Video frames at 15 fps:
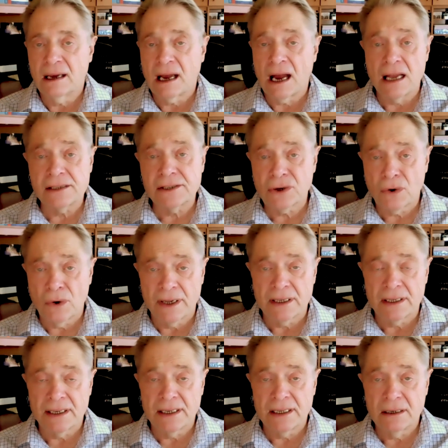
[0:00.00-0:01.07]

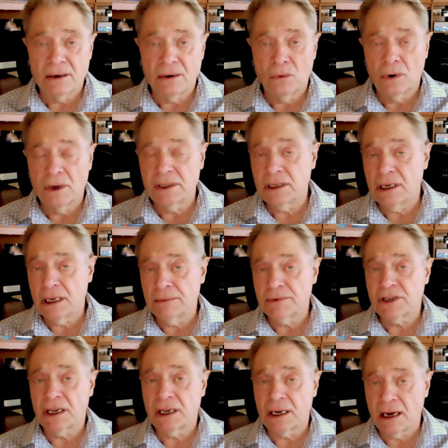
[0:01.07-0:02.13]
Consequently, when teams
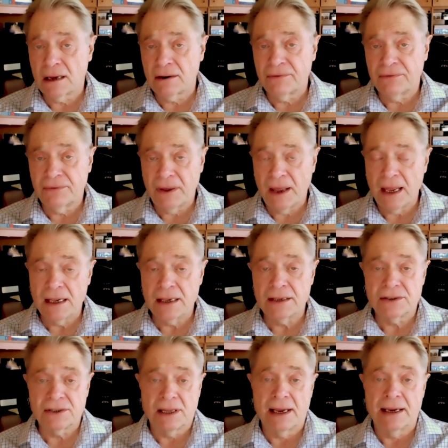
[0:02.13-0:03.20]
get out of
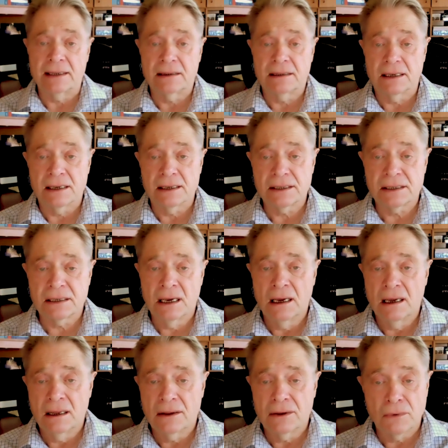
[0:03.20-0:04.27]
phase like this,
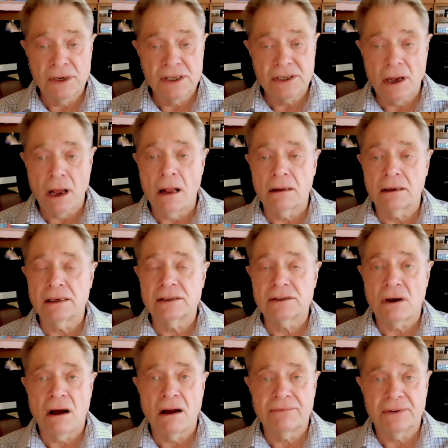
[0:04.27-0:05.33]
the result is
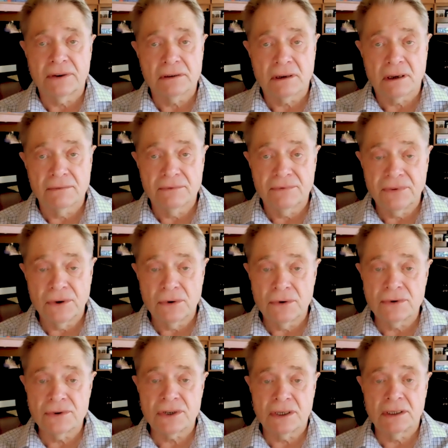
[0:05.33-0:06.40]
often
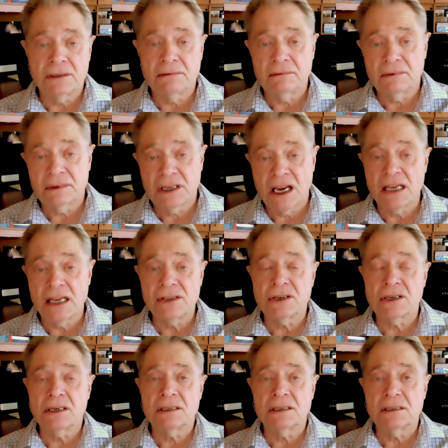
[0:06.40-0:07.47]
confusion,
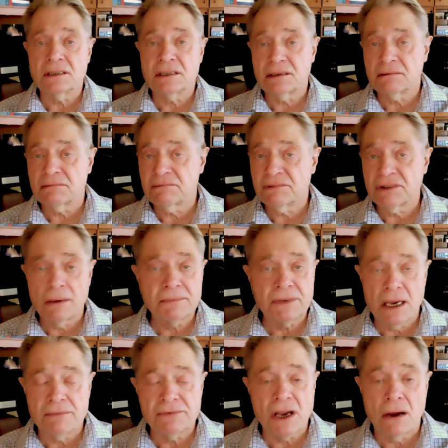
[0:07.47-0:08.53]
tensions,
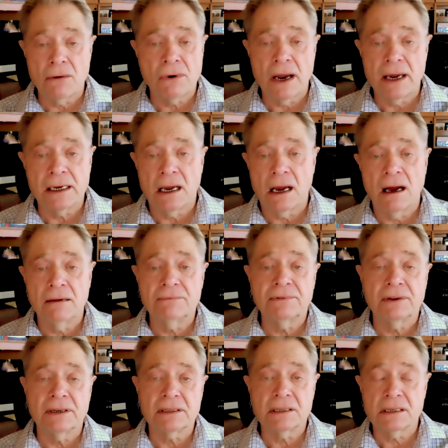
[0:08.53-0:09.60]
sometimes outright
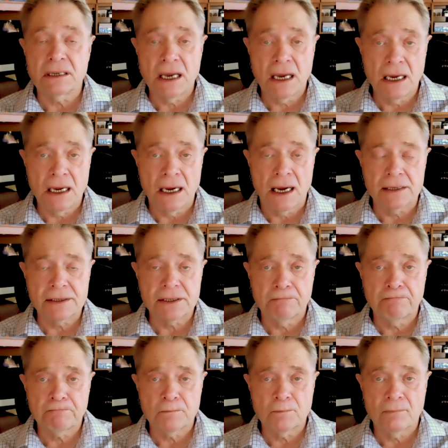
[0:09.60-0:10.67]
conflict and chaos.
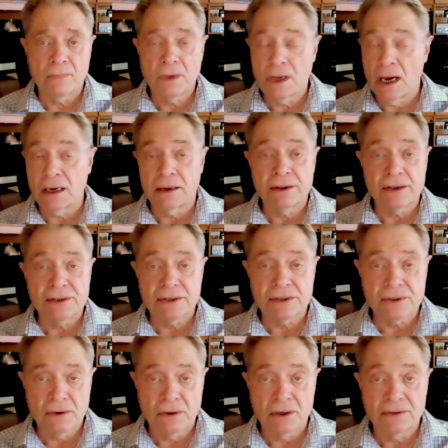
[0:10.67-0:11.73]
None of this
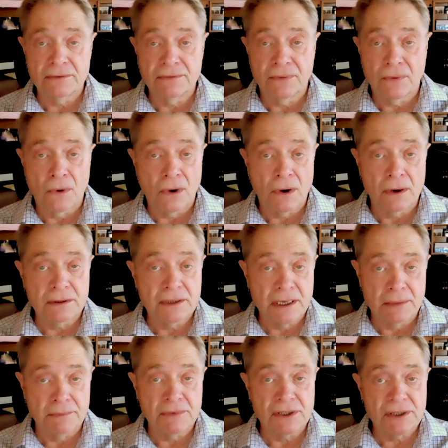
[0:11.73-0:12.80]
is good for
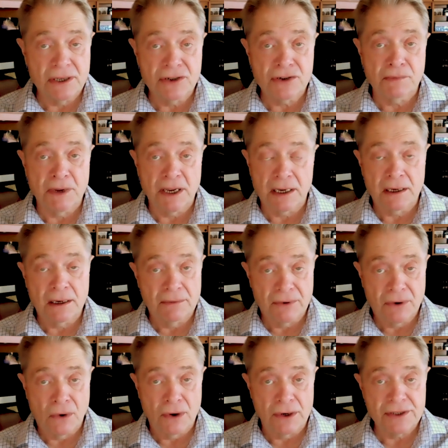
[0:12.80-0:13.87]
team decision making, of
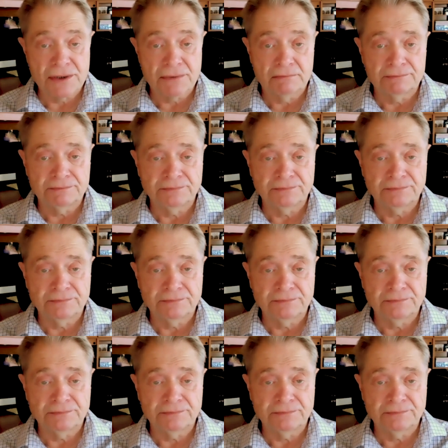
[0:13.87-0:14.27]
course.